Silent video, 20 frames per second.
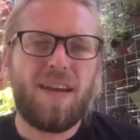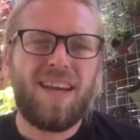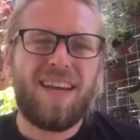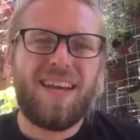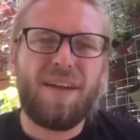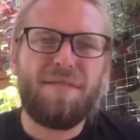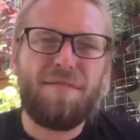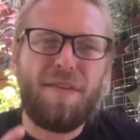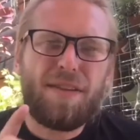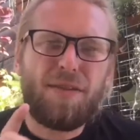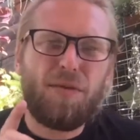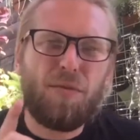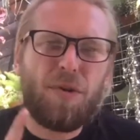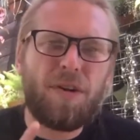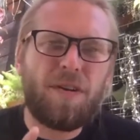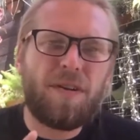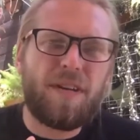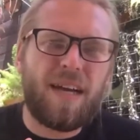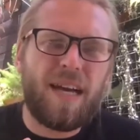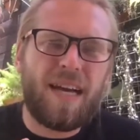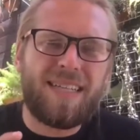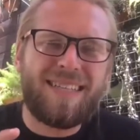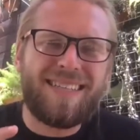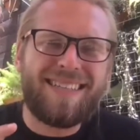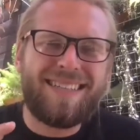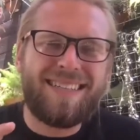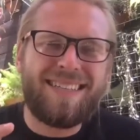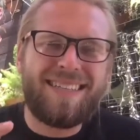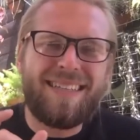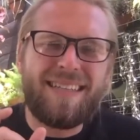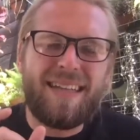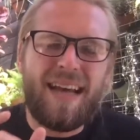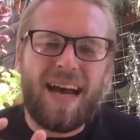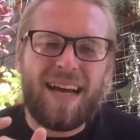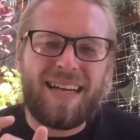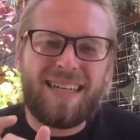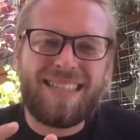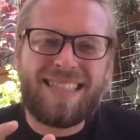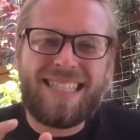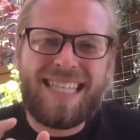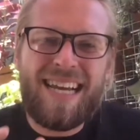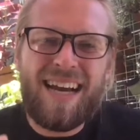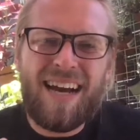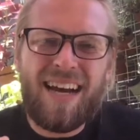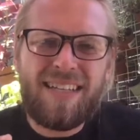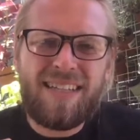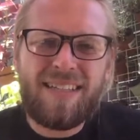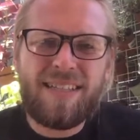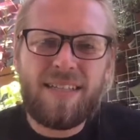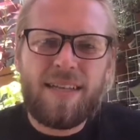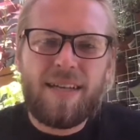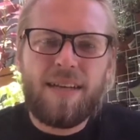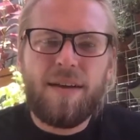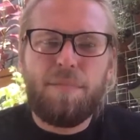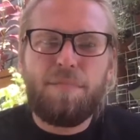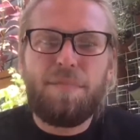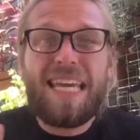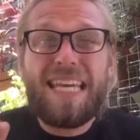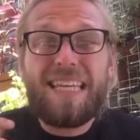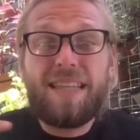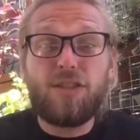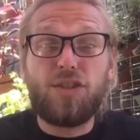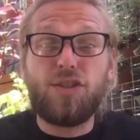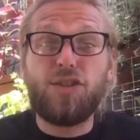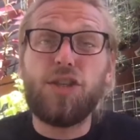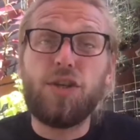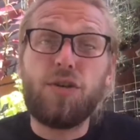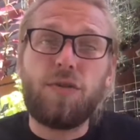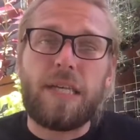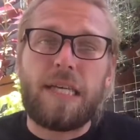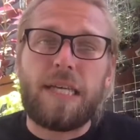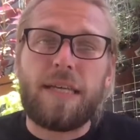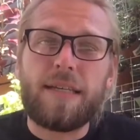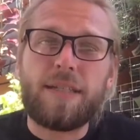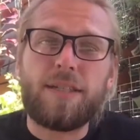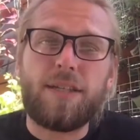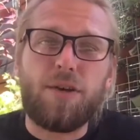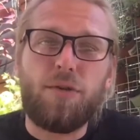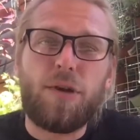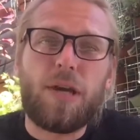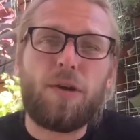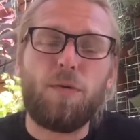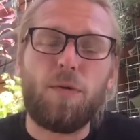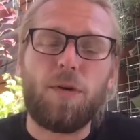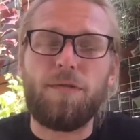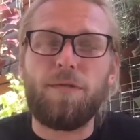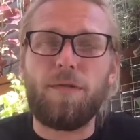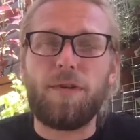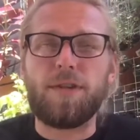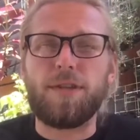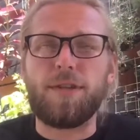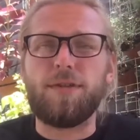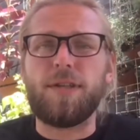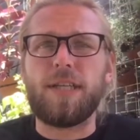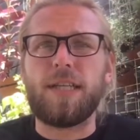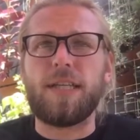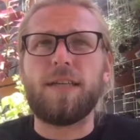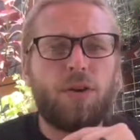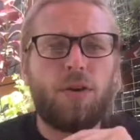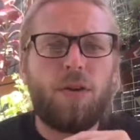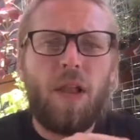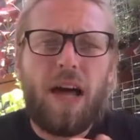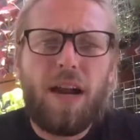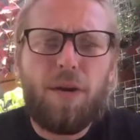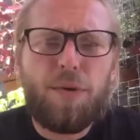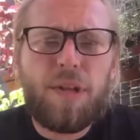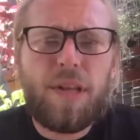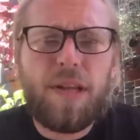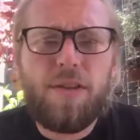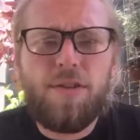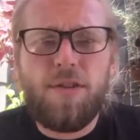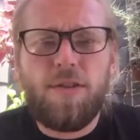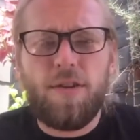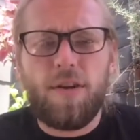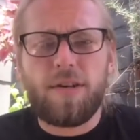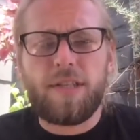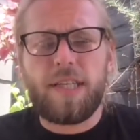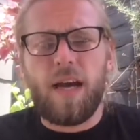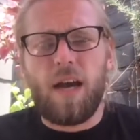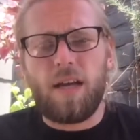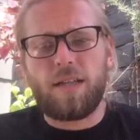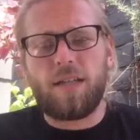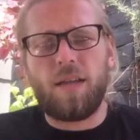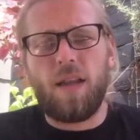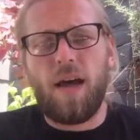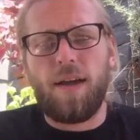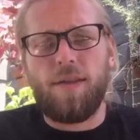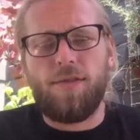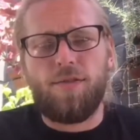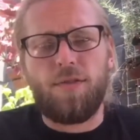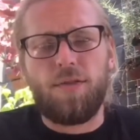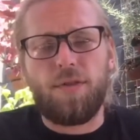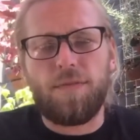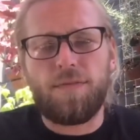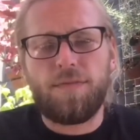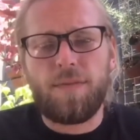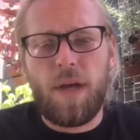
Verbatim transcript: In fact, the word uh, uh, deont means duty. It's a Greek word for duty. A lot of religions are deontological.